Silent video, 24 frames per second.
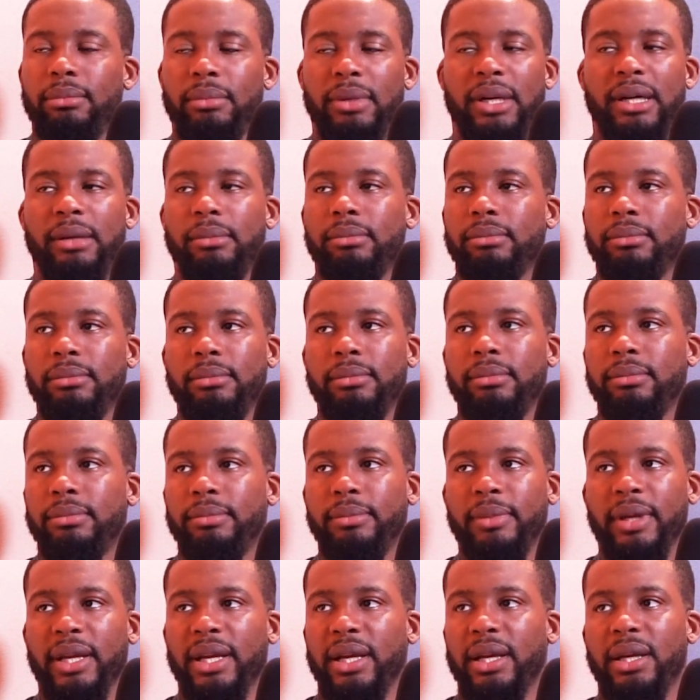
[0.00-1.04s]
Um,
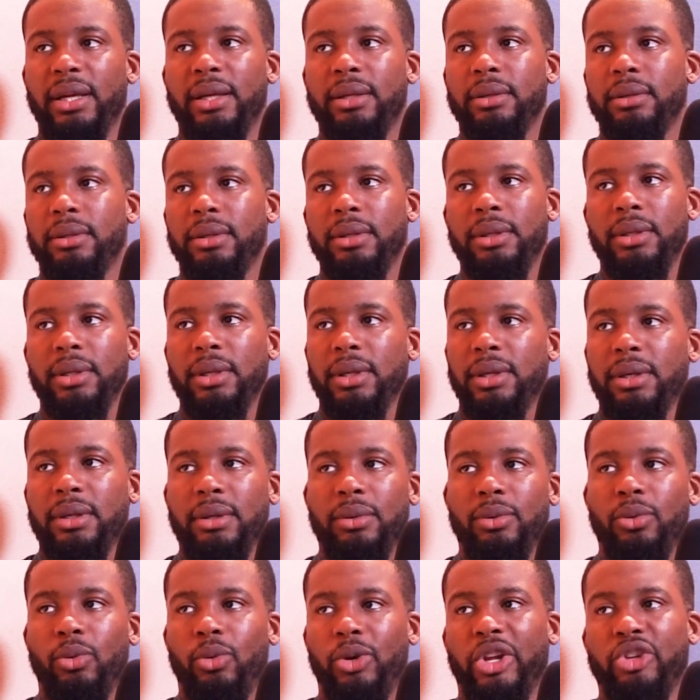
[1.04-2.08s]
yeah,
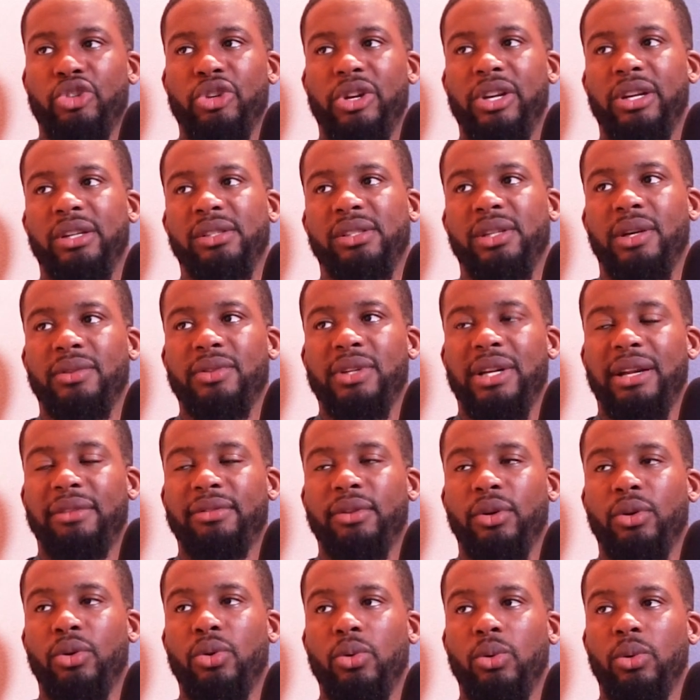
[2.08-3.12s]
all the adrenaline stuff's gonna have to
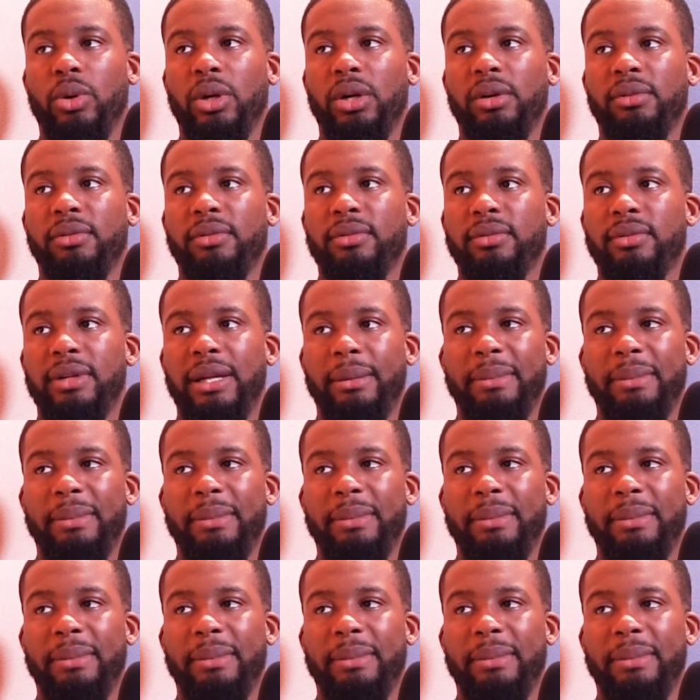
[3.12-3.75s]
cool off. Like,